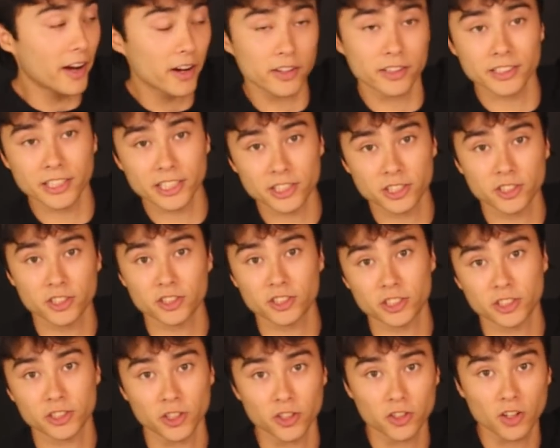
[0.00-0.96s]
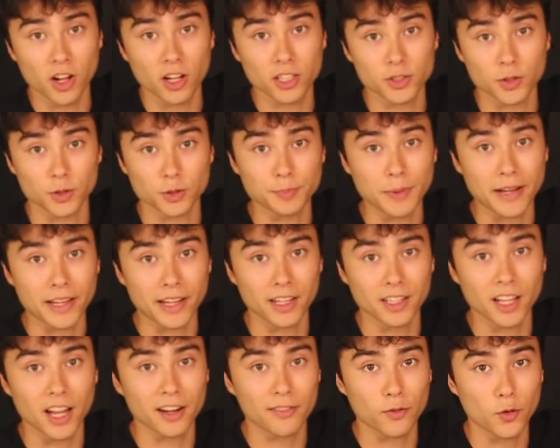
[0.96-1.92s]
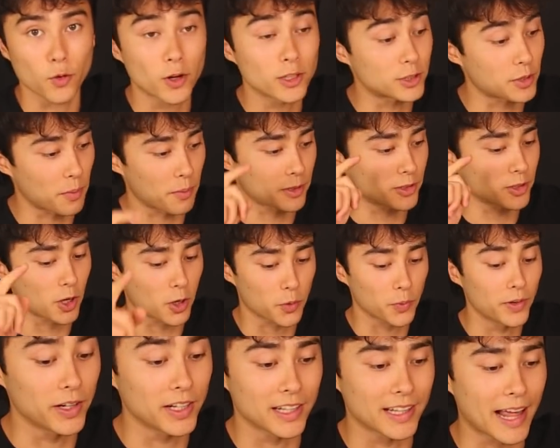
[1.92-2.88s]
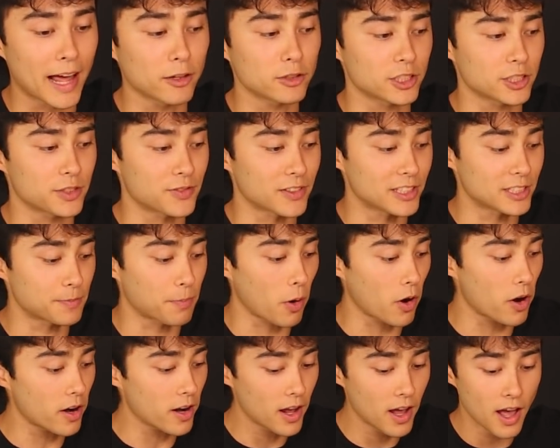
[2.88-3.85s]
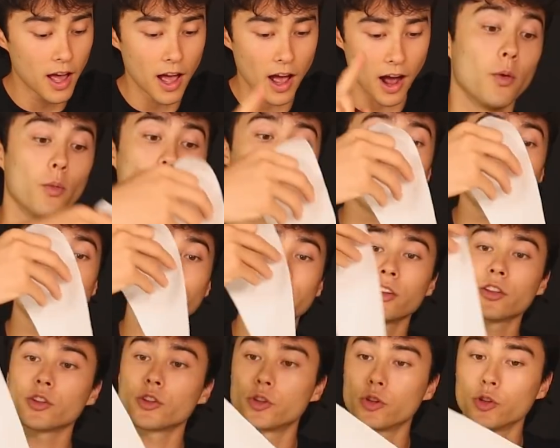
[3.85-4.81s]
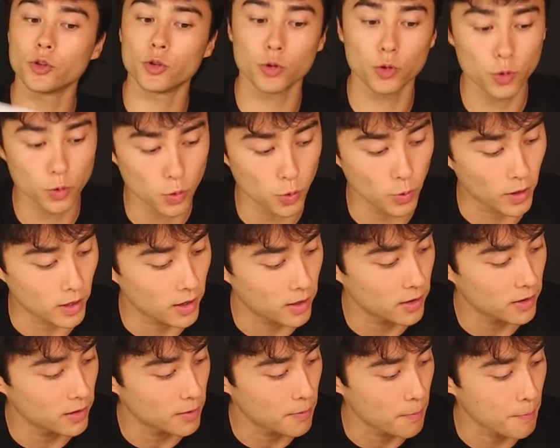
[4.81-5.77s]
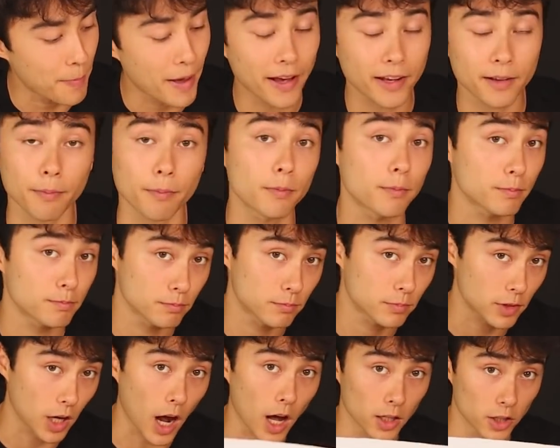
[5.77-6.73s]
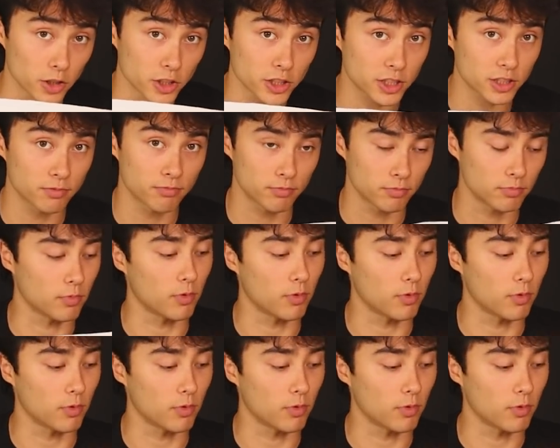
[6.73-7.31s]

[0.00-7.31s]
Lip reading: air conditioner just turned on, so it's making a lot of noise, so I'm going to talk really loud just for this part. When you make collars,